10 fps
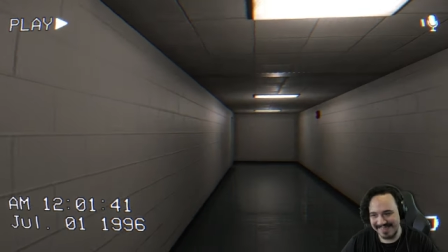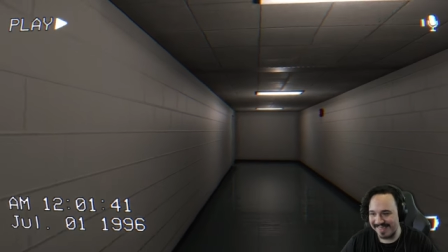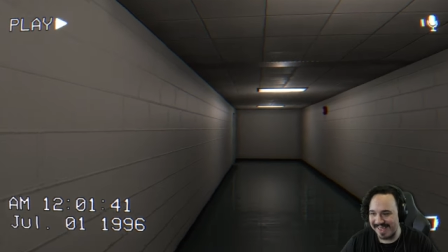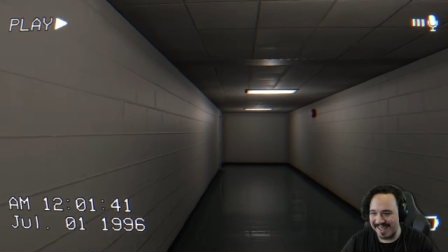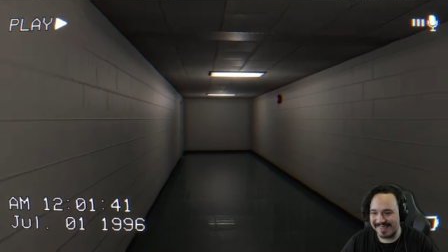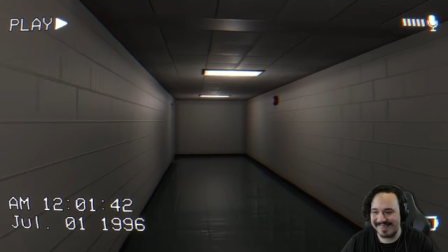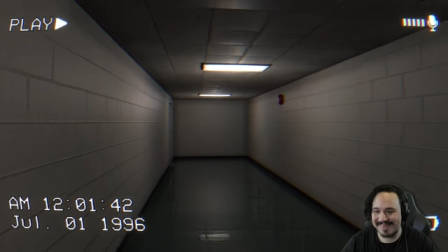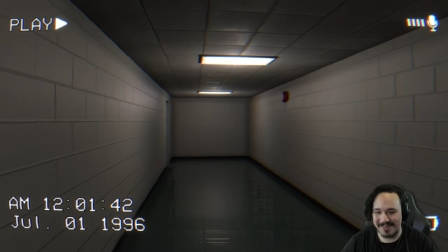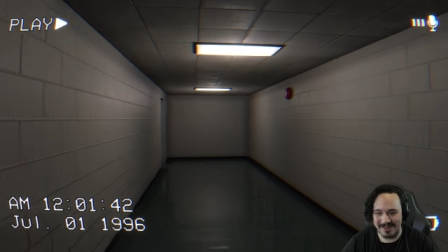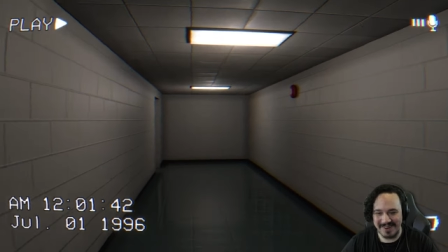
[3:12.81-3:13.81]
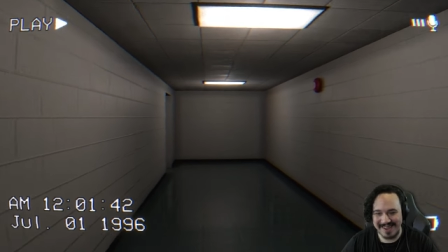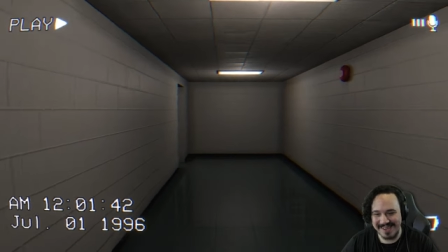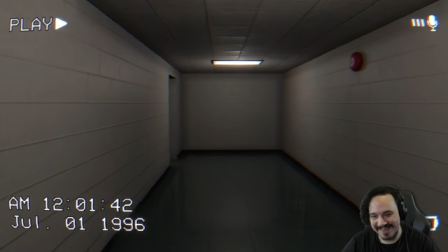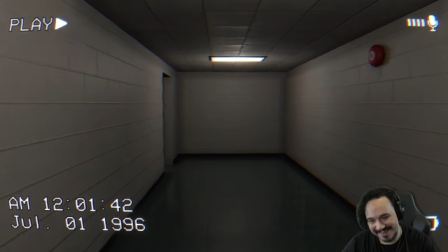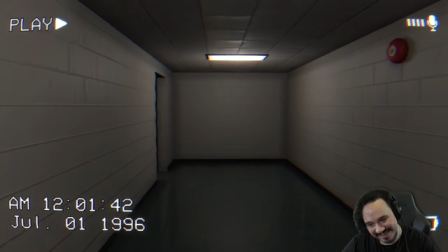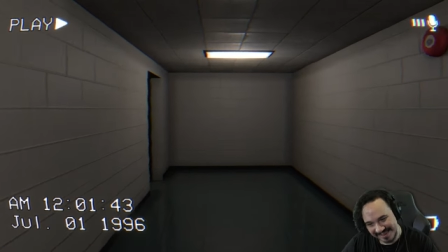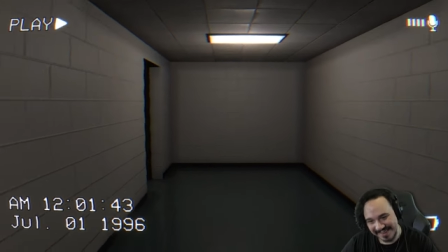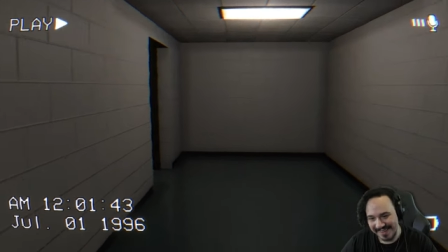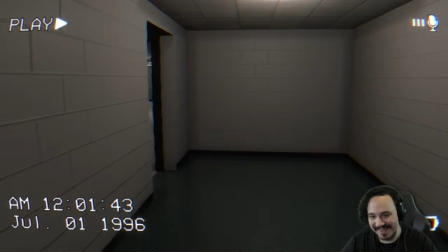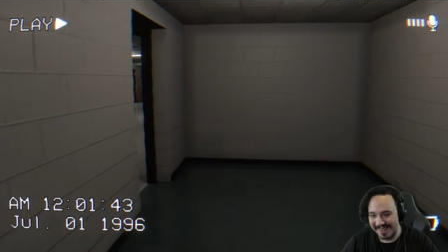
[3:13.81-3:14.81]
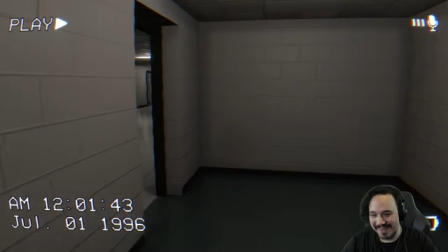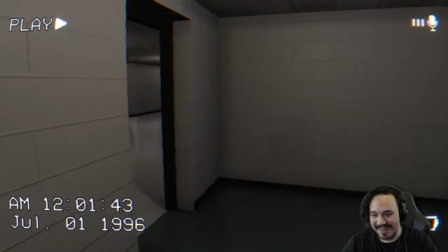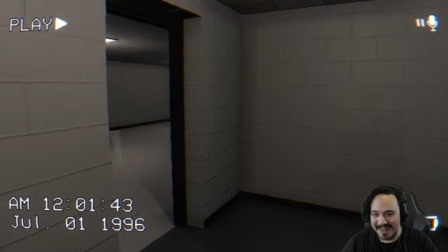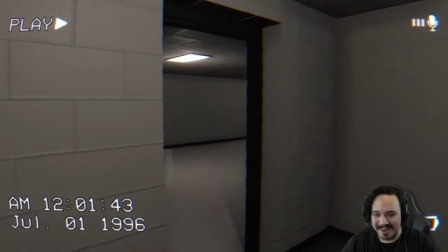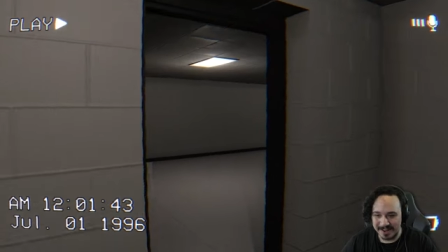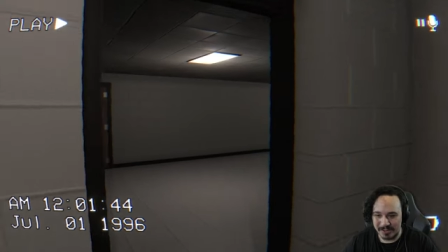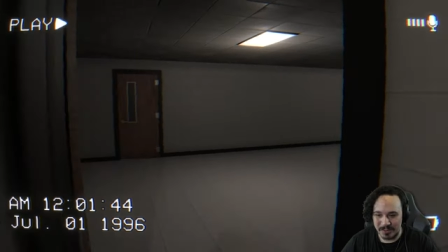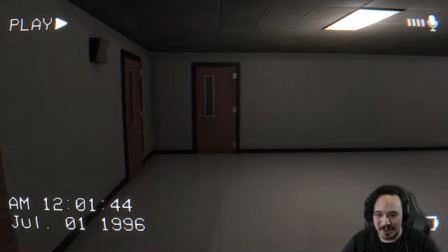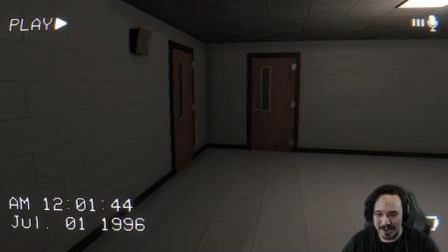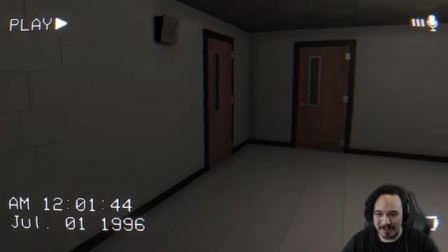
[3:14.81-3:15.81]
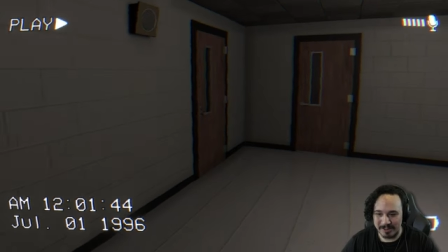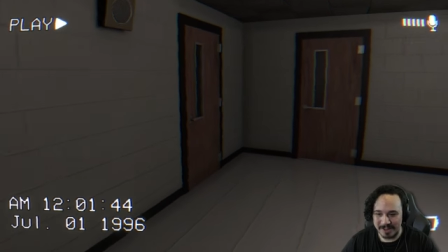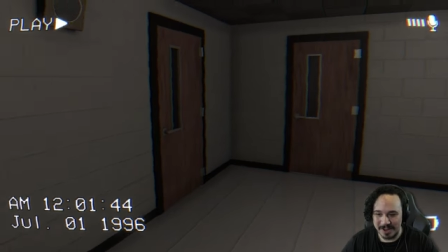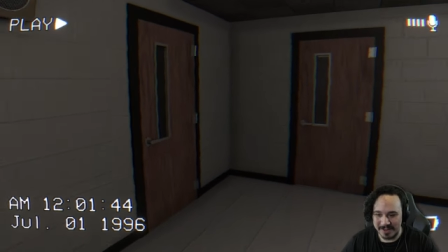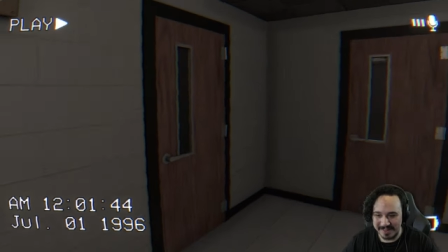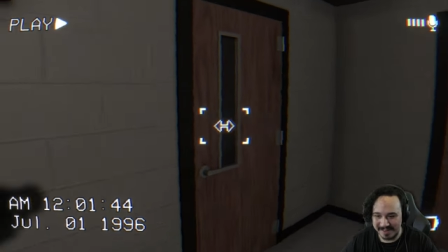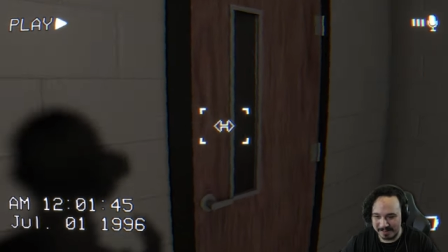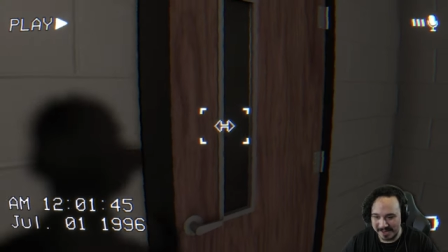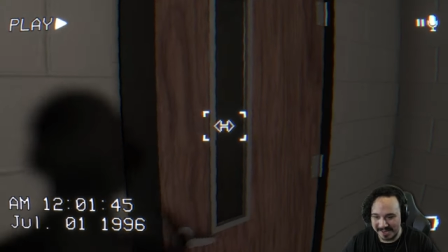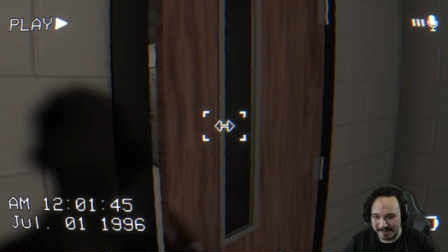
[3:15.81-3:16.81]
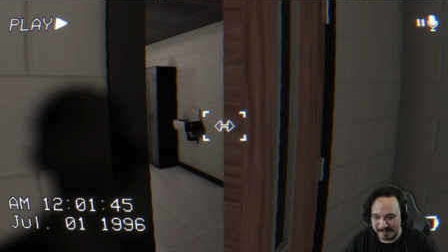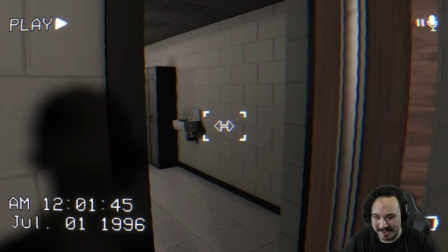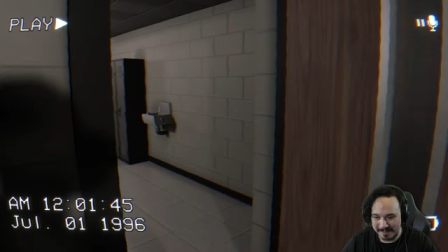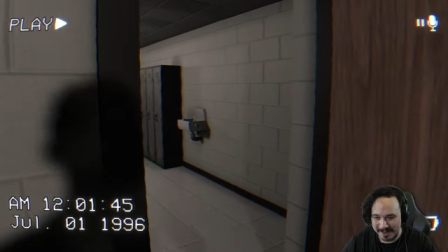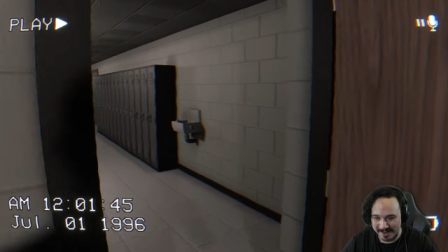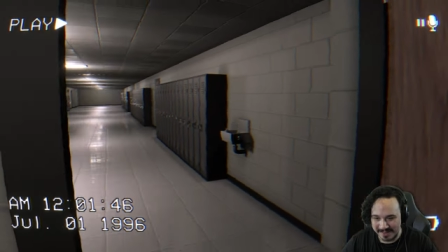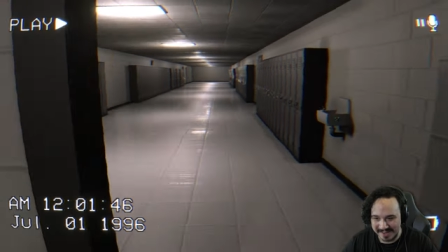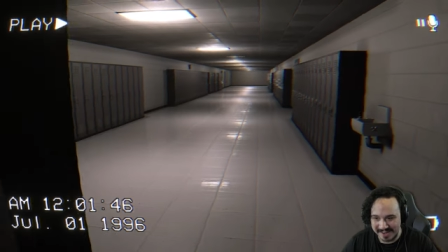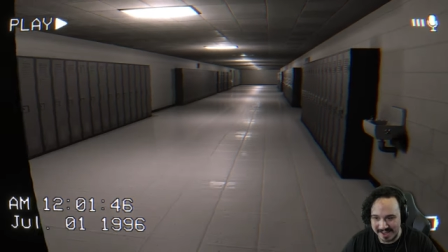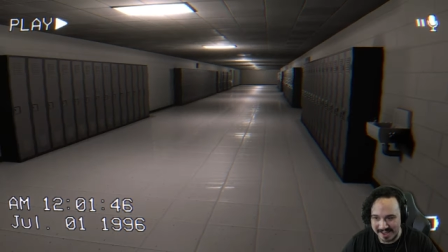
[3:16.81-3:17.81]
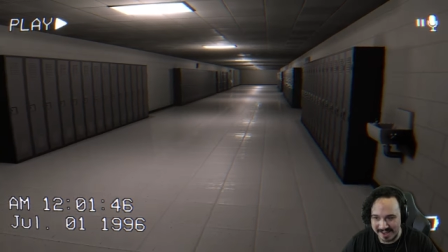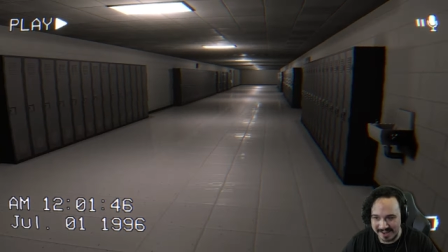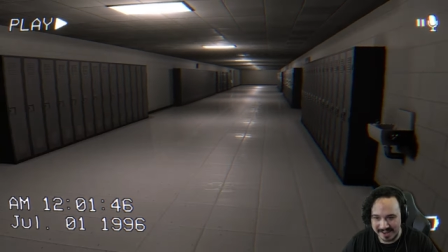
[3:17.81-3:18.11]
That's great. I could have sworn I was alone in this place, but apparently not.